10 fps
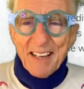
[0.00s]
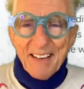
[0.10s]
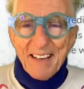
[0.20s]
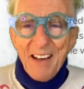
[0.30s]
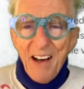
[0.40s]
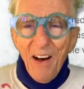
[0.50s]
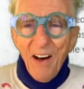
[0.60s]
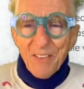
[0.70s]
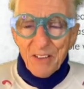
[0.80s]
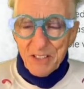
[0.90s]
Yeah,
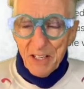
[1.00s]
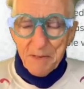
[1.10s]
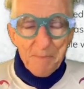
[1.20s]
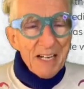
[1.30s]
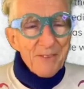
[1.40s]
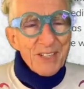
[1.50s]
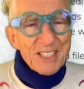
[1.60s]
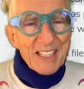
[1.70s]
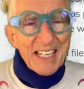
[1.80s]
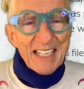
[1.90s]
all those other
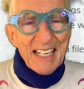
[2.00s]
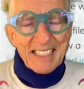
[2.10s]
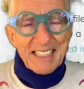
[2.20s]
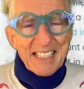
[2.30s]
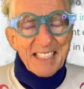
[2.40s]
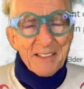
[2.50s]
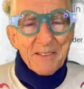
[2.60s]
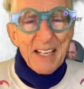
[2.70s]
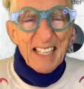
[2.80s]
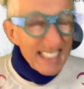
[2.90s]
benefits you're getting as a
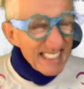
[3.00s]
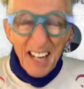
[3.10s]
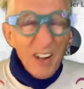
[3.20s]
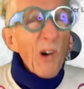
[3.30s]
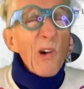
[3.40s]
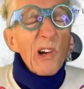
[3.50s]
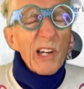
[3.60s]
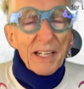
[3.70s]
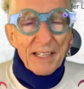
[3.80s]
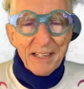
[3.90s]
senior, that's not
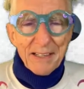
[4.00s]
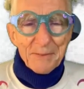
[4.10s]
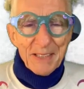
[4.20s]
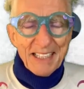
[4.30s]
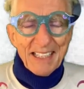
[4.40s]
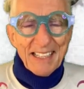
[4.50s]
earned income.